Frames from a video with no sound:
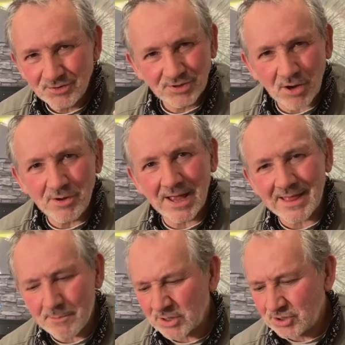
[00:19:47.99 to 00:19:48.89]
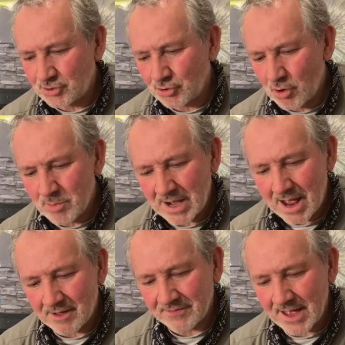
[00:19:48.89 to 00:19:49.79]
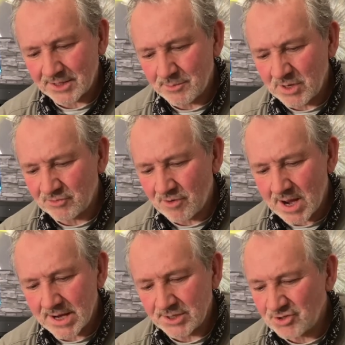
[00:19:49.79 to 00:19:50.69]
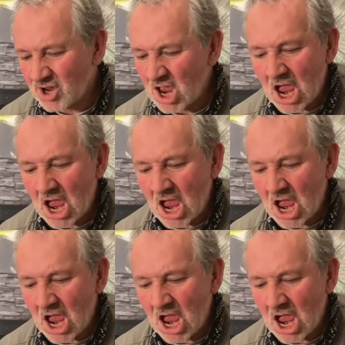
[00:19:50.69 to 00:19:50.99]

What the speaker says: don't get that much enjoyment out of that in the mid range.